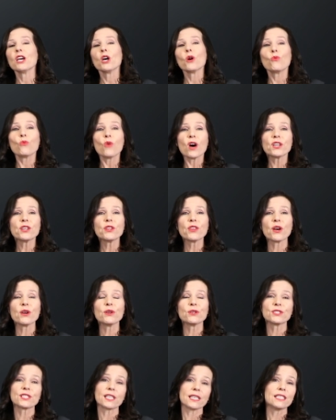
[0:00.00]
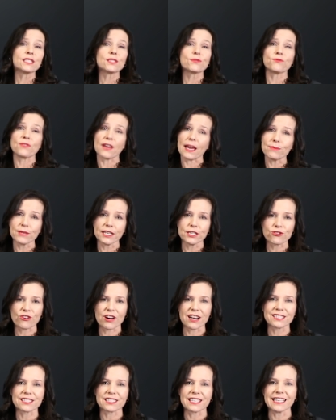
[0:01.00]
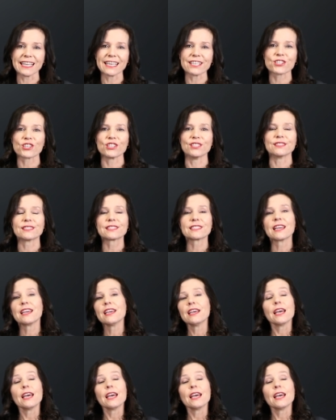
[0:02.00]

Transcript: One of those is family trust elections.